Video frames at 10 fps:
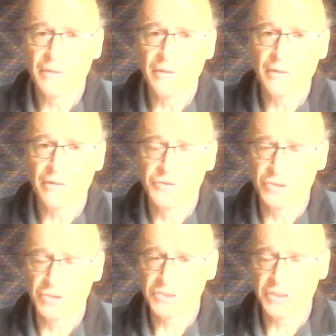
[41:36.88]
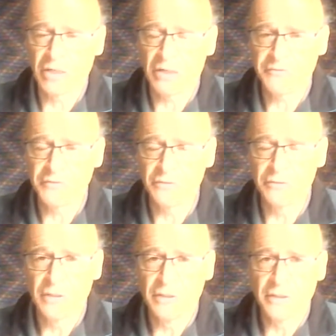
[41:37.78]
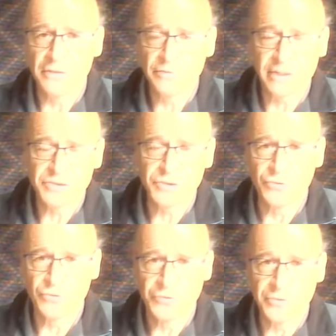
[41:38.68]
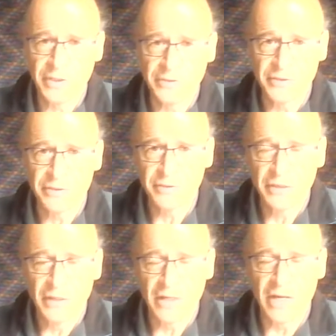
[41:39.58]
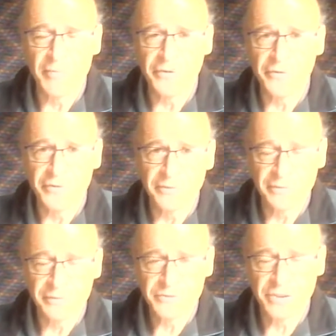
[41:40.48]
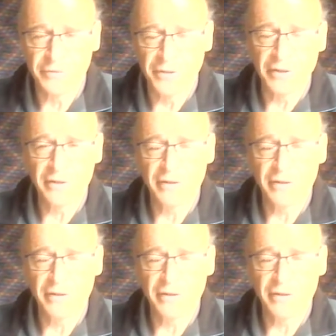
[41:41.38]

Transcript: consular staff in Transjordan and in Lebanon, in Syria, in